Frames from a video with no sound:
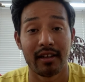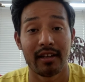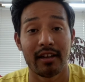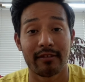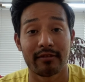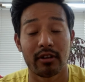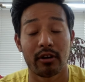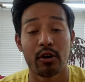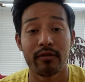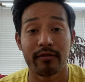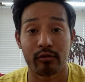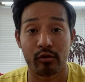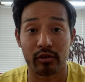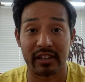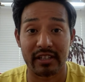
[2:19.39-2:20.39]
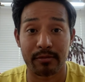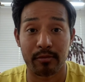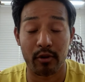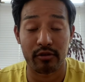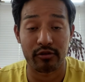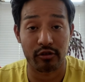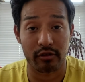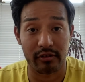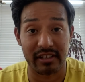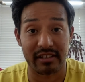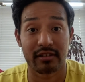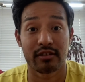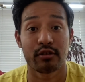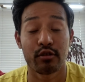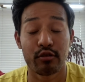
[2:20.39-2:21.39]
If the overall exposure is
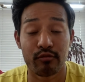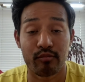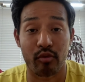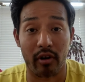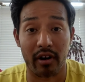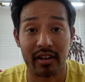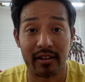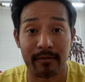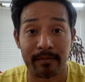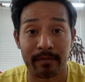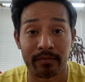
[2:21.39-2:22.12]
too bright,